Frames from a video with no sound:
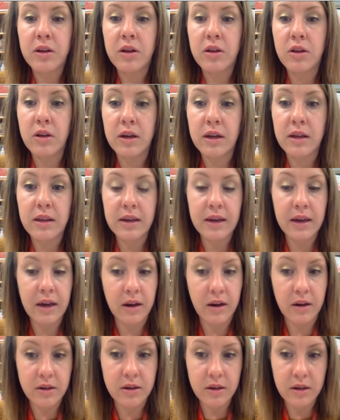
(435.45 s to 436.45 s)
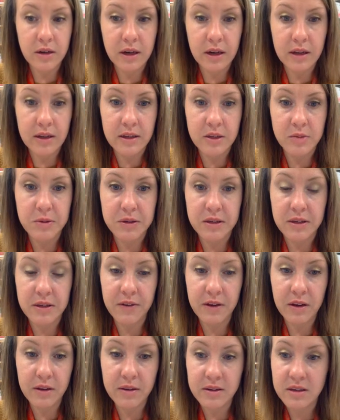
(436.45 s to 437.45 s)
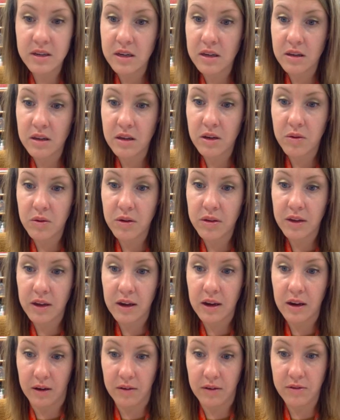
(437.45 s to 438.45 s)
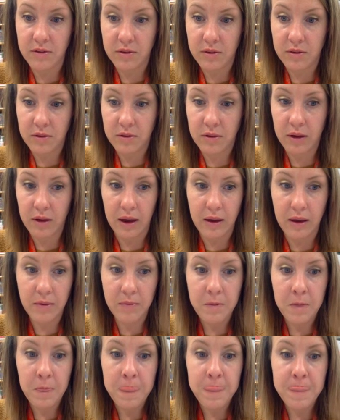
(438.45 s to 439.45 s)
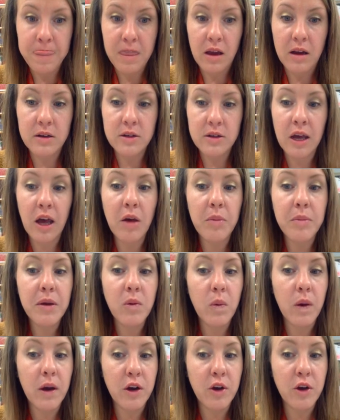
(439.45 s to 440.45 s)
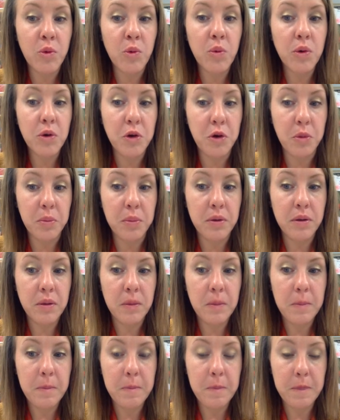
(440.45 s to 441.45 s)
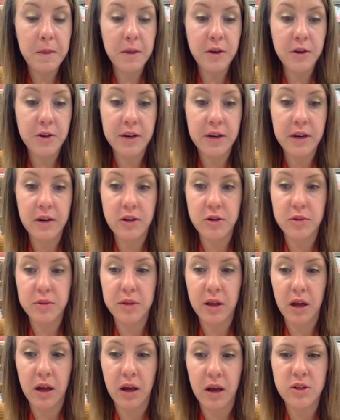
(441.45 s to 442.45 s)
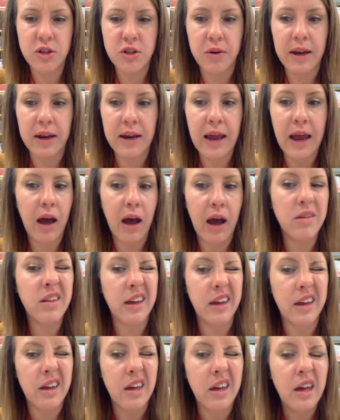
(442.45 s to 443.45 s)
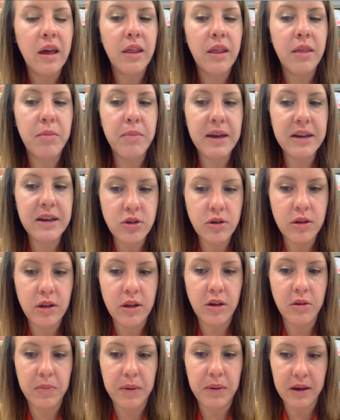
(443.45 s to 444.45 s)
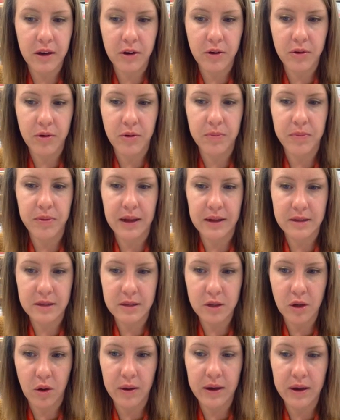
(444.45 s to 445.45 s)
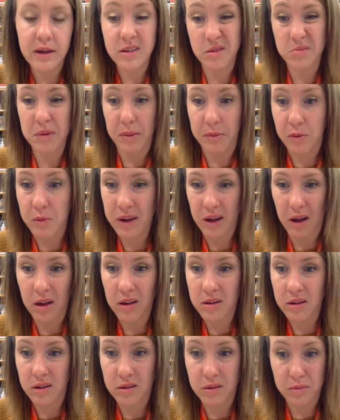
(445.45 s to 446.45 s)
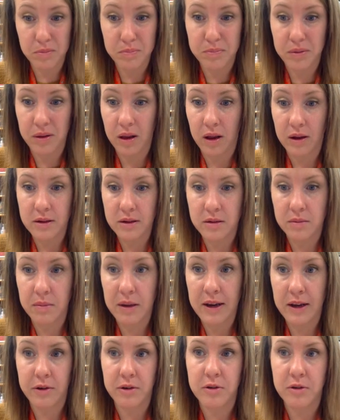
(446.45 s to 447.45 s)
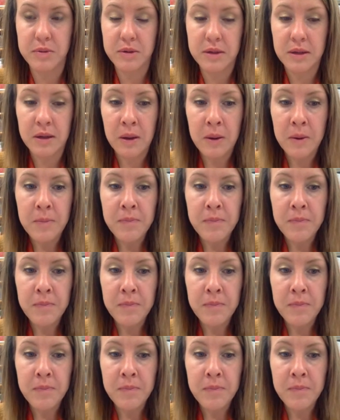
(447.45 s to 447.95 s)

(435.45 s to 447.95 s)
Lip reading: look at the character and the specific scene that you are thinking of, okay? Tell me what group your character belongs to and how, like, make sure that you pick a group that's going, because remember, we all belong to many groups.